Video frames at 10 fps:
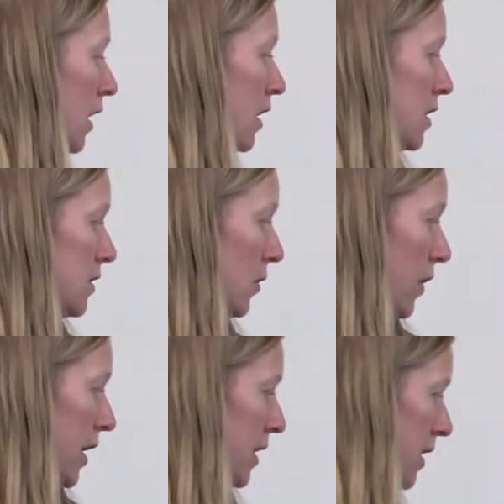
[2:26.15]

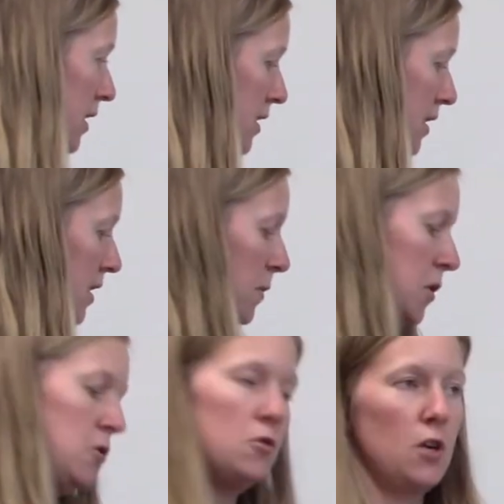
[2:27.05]
So in this
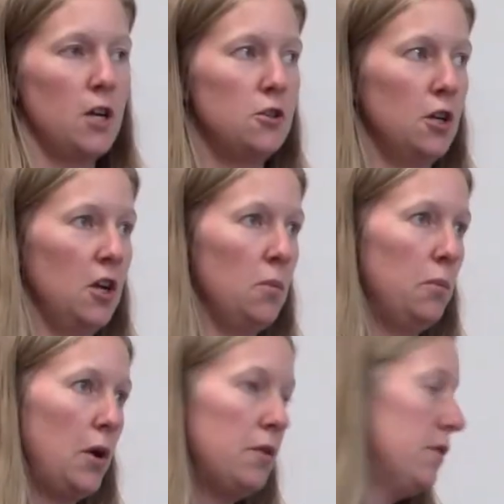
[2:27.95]
demonstration,
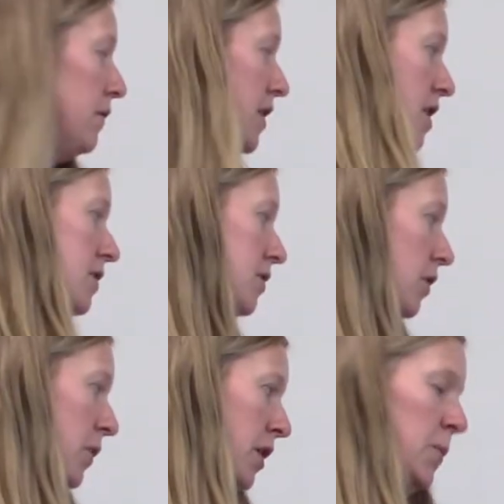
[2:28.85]
both of these
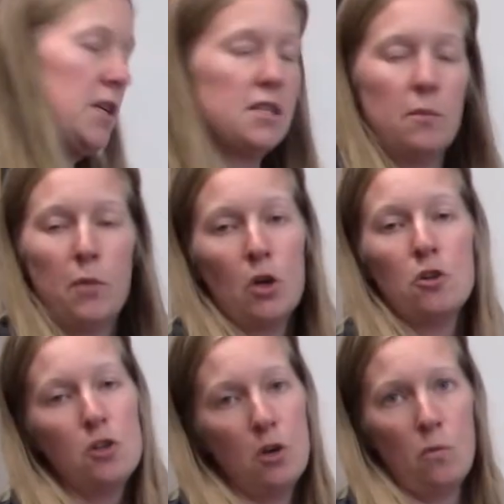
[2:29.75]
are going to be
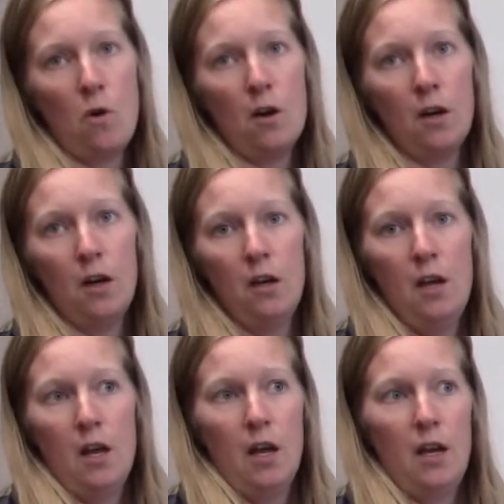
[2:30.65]
submerged in water,
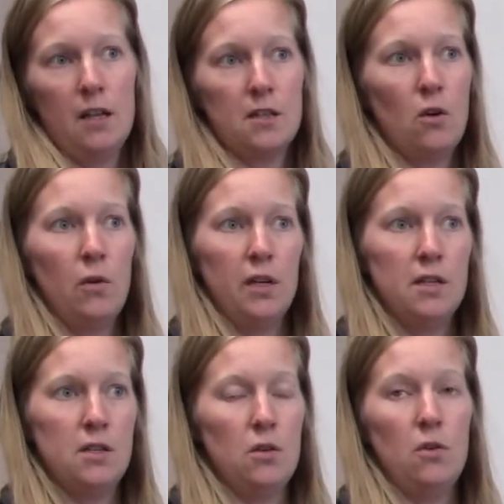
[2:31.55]
and it's
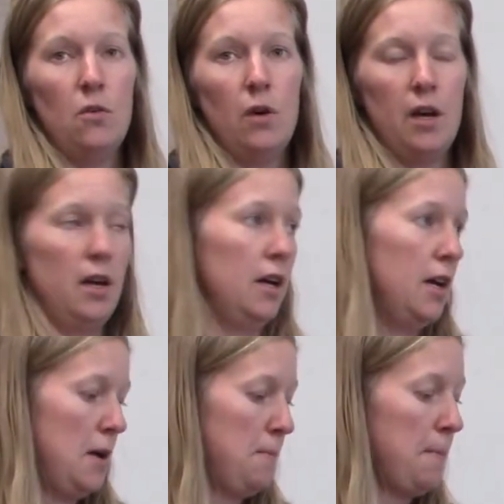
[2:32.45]
going to
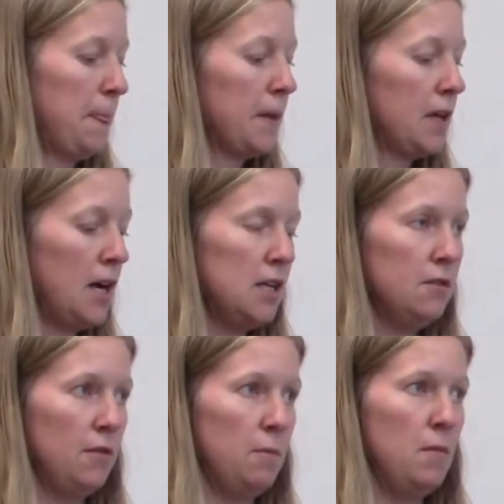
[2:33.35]

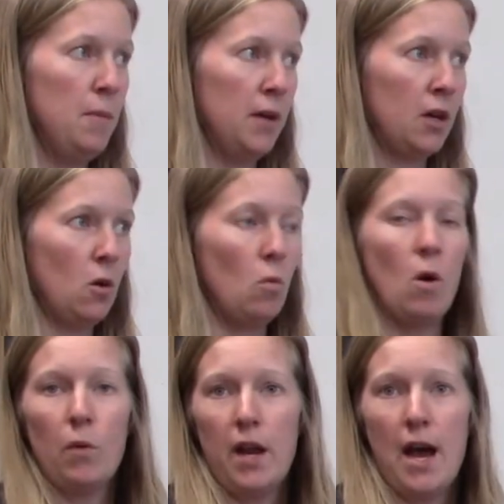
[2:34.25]
kind of mimic
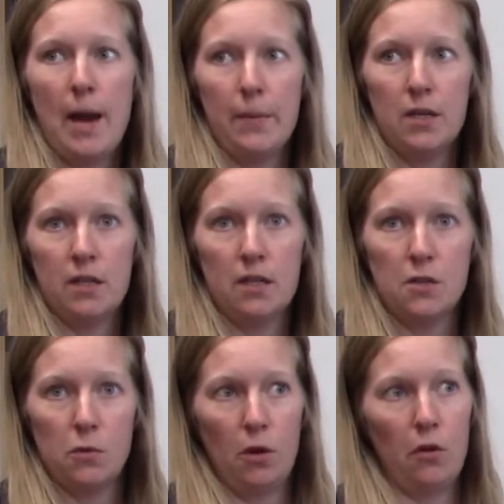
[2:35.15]
what would happen to the
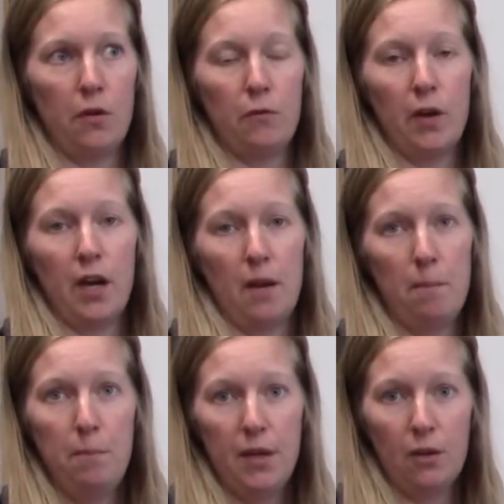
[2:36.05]
soil if we got
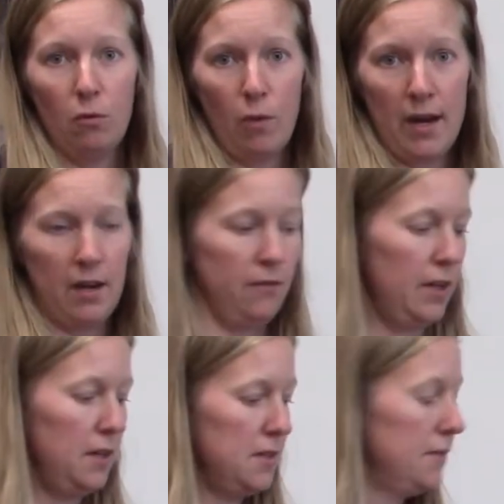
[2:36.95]
a big rain
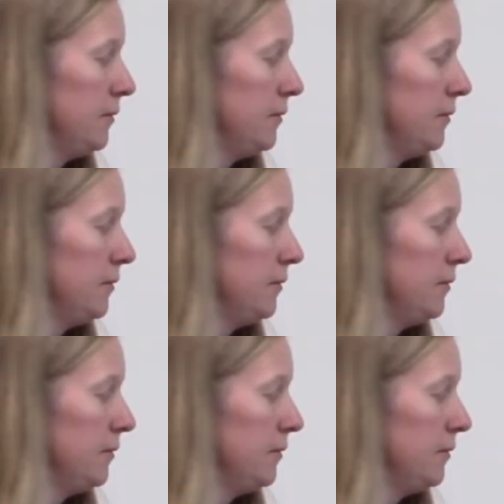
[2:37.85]
event.